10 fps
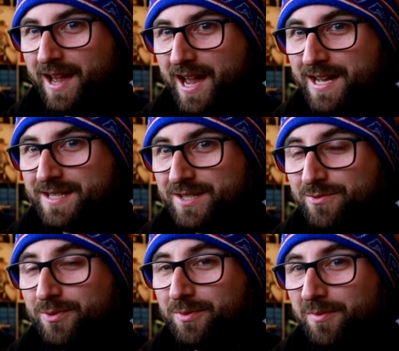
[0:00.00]
As
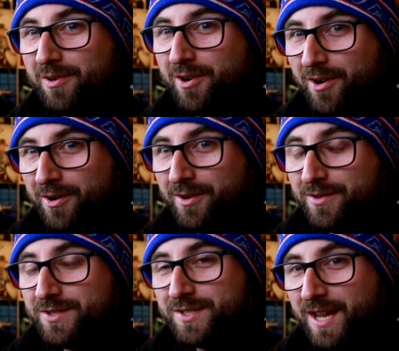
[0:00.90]
you will
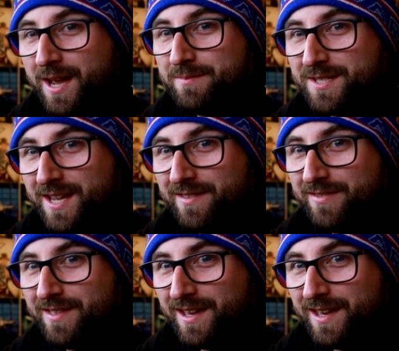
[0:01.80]
recall, Sam said